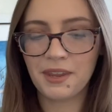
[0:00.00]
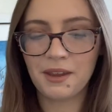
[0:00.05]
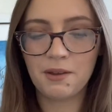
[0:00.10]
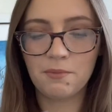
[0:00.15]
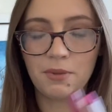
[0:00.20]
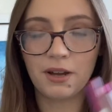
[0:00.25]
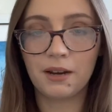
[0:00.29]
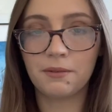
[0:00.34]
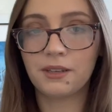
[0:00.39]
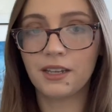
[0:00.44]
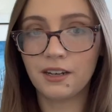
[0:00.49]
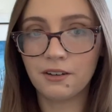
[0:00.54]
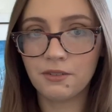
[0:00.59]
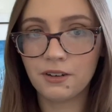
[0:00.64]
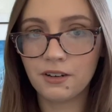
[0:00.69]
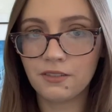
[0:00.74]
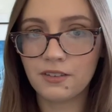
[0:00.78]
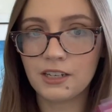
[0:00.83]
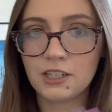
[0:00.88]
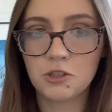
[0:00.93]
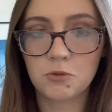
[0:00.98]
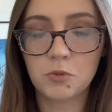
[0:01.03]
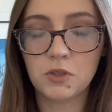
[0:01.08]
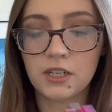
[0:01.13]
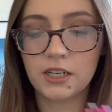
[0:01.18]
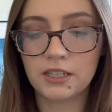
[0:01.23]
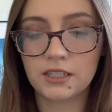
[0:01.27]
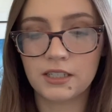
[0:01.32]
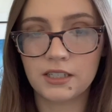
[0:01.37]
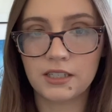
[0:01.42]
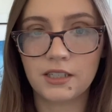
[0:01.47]
But I'm getting rid of these
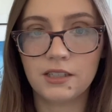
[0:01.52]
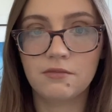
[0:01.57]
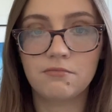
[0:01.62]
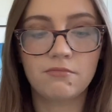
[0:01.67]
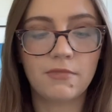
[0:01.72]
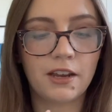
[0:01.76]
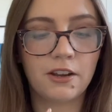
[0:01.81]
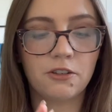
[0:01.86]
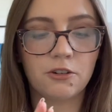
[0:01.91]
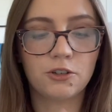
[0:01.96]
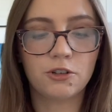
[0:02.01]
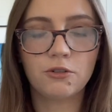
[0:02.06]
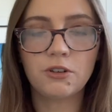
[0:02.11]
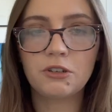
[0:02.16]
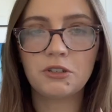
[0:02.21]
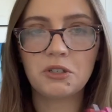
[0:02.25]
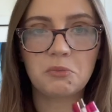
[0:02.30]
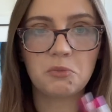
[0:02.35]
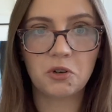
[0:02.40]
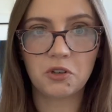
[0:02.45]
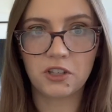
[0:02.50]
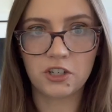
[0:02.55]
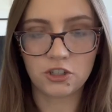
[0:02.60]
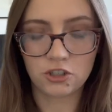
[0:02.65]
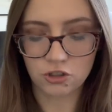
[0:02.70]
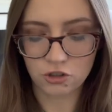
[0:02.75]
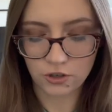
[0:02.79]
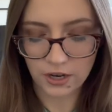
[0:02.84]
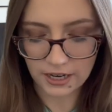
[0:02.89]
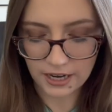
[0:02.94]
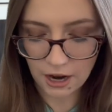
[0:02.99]
because I either don't use them or they
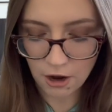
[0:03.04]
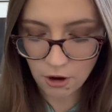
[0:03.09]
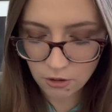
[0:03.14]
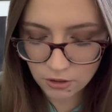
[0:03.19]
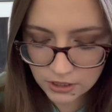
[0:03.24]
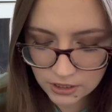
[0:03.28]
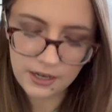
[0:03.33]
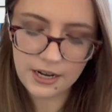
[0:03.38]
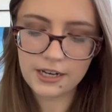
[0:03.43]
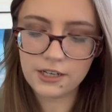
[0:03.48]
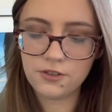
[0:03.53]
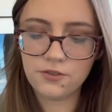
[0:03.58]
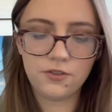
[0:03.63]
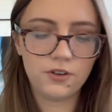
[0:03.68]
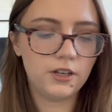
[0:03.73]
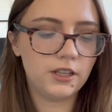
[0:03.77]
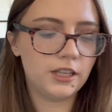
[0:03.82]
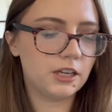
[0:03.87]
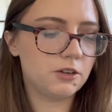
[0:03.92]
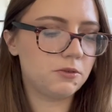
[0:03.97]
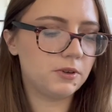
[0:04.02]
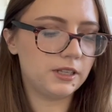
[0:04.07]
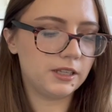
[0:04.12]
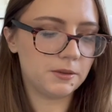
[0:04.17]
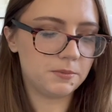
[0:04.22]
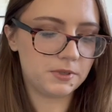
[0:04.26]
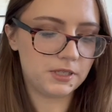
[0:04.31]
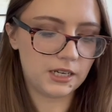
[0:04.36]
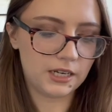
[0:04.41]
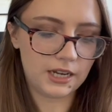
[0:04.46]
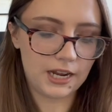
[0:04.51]
just dried out. Next, for liquid
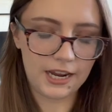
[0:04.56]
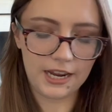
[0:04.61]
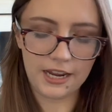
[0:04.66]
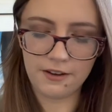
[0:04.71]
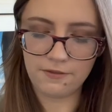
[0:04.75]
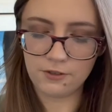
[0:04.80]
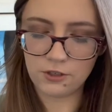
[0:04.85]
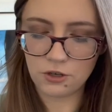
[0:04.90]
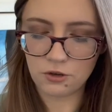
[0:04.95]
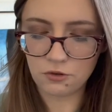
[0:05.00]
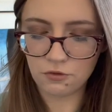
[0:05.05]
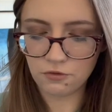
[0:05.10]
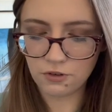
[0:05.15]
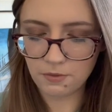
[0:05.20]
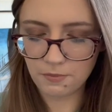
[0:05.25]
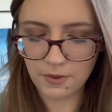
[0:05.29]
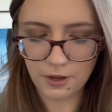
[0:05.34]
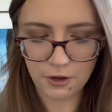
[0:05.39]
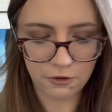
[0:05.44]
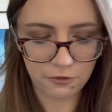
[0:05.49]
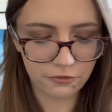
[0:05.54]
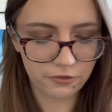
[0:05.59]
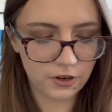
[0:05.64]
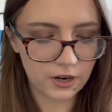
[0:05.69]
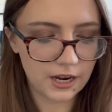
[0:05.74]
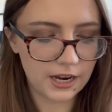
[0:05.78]
lipstick, I have two from Ofra.